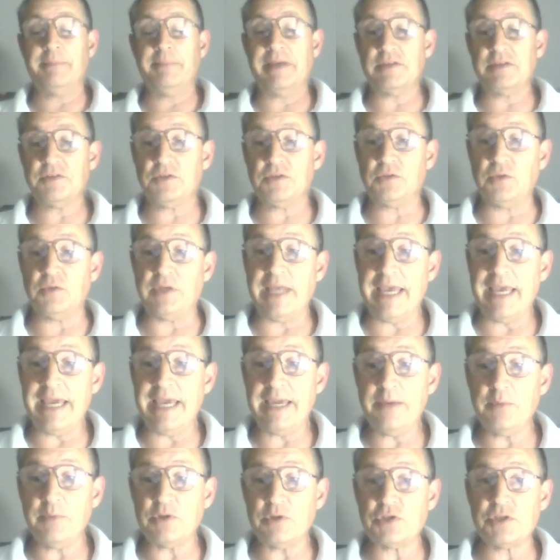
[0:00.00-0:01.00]
Magic
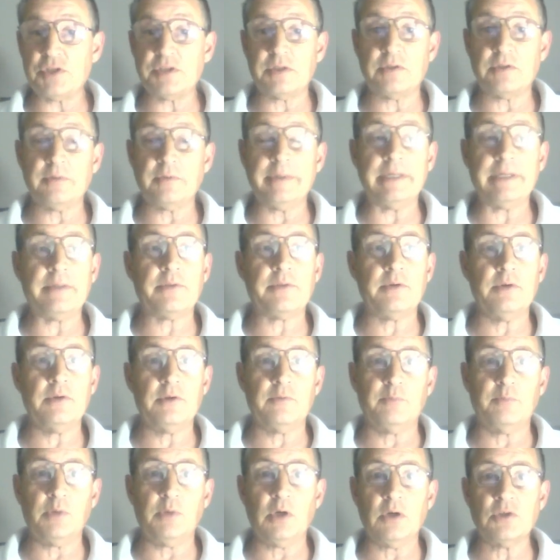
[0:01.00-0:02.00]
Today, which is the 23rd
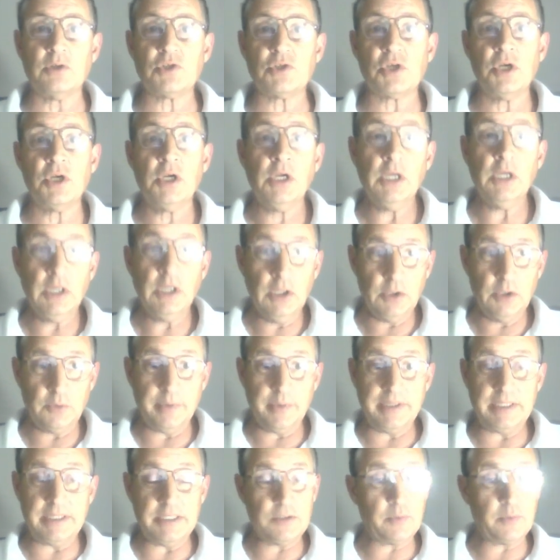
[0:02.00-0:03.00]
of March,
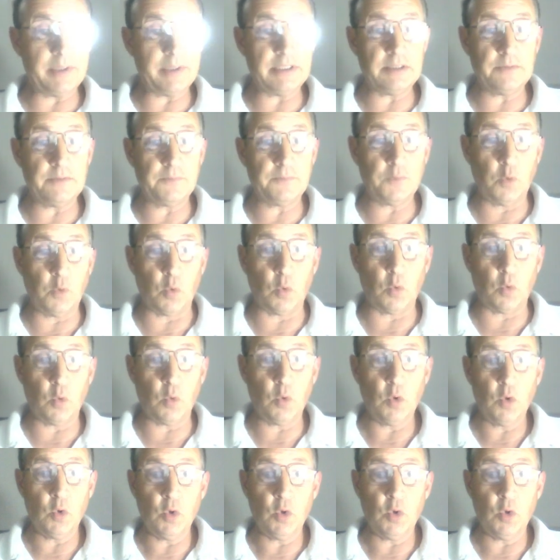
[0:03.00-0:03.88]
2024.